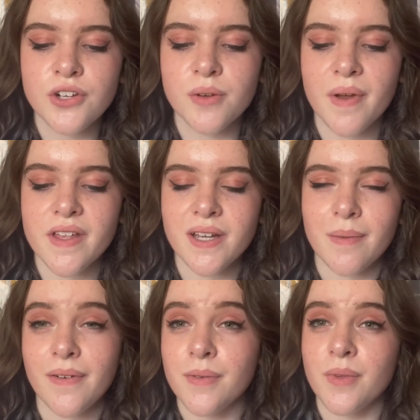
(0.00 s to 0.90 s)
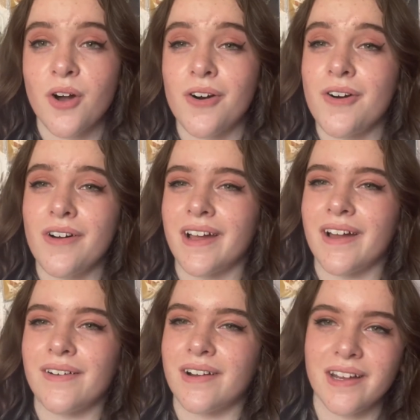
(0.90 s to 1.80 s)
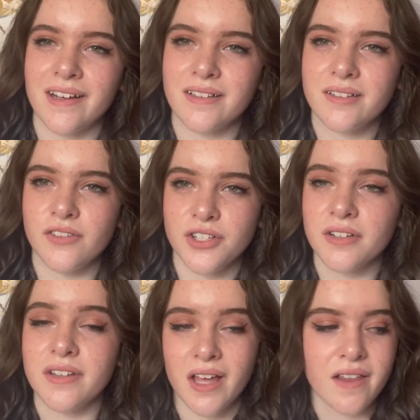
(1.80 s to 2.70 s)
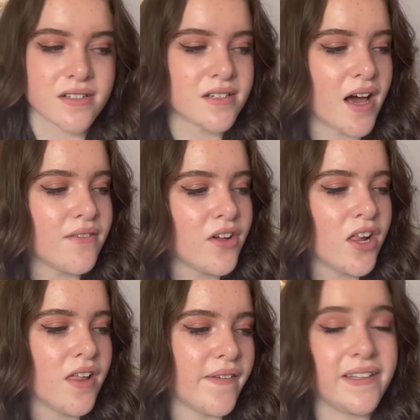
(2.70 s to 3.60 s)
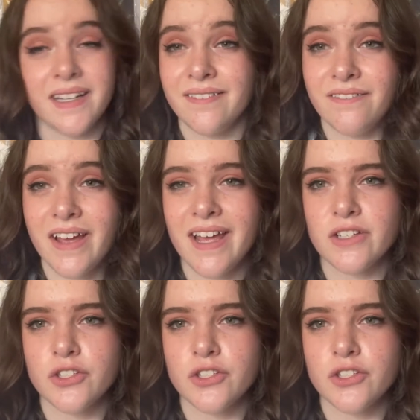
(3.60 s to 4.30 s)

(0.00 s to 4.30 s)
So by the time I film the haul, like I'd already written in the other stuff that didn't fit.